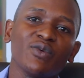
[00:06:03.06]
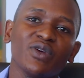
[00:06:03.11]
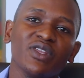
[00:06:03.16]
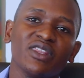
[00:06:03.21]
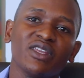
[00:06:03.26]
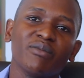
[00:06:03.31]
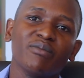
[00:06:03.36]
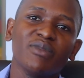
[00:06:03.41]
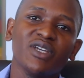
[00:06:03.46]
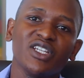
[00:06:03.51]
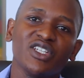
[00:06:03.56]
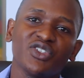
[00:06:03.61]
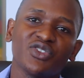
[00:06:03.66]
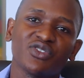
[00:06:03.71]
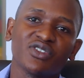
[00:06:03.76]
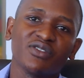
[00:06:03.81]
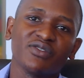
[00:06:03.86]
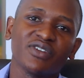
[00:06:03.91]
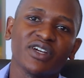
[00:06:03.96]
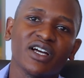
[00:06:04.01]
with the
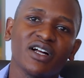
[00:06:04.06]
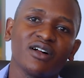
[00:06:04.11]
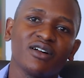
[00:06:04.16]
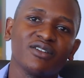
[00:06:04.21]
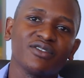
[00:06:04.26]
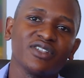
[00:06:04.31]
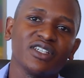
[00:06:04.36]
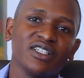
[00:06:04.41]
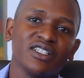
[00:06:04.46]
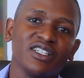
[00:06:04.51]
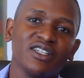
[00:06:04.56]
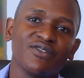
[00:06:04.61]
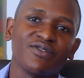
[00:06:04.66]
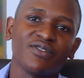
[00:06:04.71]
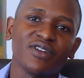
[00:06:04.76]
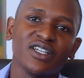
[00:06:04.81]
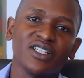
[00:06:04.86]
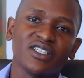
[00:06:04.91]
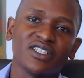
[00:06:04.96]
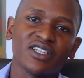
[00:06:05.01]
Ministry of Health in
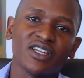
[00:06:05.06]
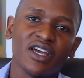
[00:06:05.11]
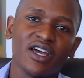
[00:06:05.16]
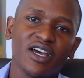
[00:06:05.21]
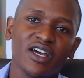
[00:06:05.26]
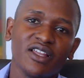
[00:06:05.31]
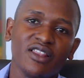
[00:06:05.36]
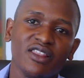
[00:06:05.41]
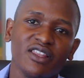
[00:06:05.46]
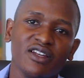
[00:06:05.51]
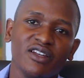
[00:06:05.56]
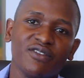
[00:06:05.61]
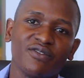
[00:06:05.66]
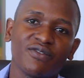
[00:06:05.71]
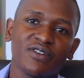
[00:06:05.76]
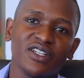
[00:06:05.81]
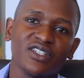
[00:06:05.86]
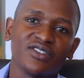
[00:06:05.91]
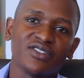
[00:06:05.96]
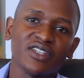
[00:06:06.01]
the
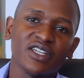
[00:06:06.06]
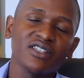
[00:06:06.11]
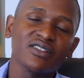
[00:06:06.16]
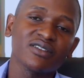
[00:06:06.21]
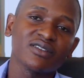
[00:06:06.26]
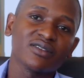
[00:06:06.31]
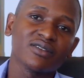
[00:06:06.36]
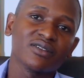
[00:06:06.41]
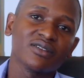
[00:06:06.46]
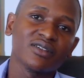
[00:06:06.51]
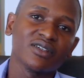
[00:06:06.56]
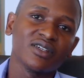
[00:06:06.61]
different states.